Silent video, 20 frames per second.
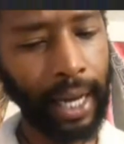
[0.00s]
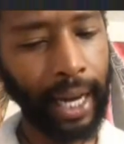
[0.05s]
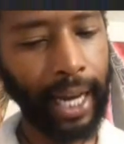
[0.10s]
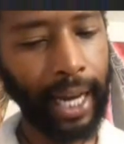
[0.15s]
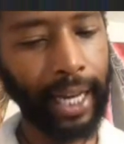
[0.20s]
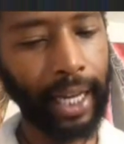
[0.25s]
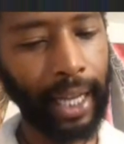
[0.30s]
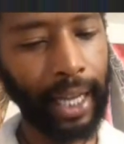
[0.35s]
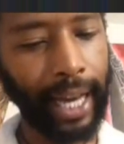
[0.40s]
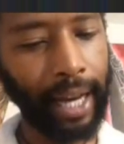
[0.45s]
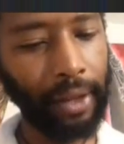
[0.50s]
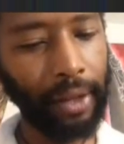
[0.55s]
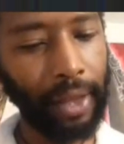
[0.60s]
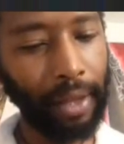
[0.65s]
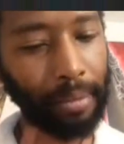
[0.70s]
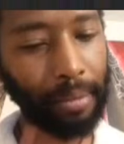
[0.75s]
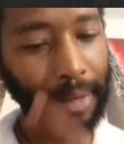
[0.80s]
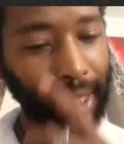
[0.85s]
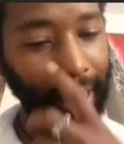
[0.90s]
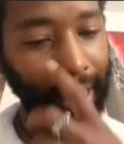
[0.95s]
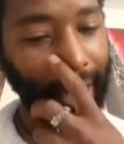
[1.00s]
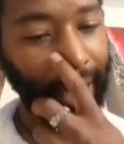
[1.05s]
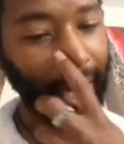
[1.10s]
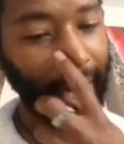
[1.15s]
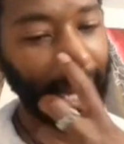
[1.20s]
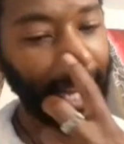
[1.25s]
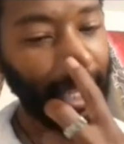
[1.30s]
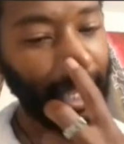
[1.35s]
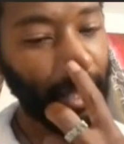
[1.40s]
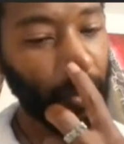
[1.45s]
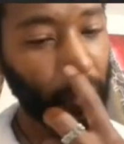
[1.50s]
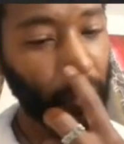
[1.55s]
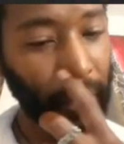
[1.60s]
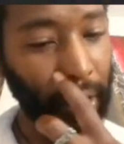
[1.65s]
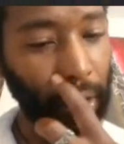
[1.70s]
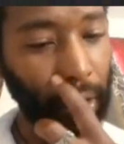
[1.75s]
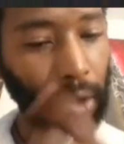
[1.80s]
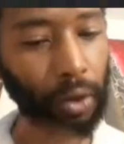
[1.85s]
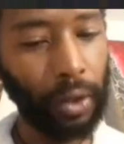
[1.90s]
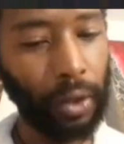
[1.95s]
and allowed them to connect with
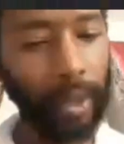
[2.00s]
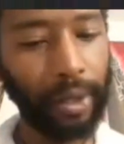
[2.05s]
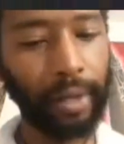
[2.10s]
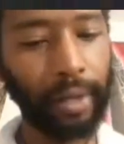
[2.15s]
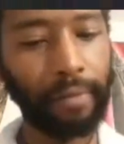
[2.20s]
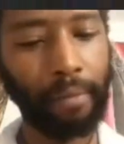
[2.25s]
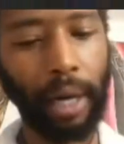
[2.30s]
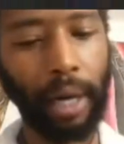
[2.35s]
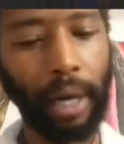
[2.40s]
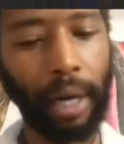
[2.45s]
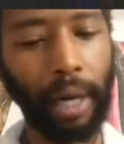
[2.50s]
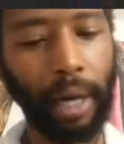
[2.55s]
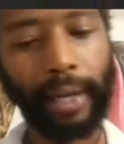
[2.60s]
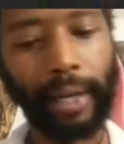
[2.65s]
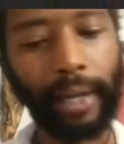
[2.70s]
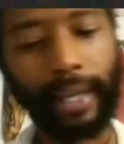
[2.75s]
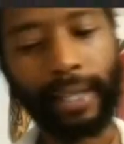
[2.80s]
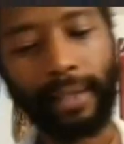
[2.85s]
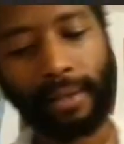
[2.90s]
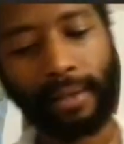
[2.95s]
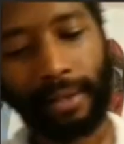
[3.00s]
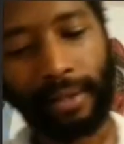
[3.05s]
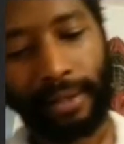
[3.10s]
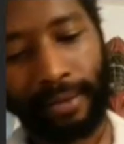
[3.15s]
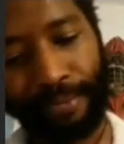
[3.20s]
lucrative markets.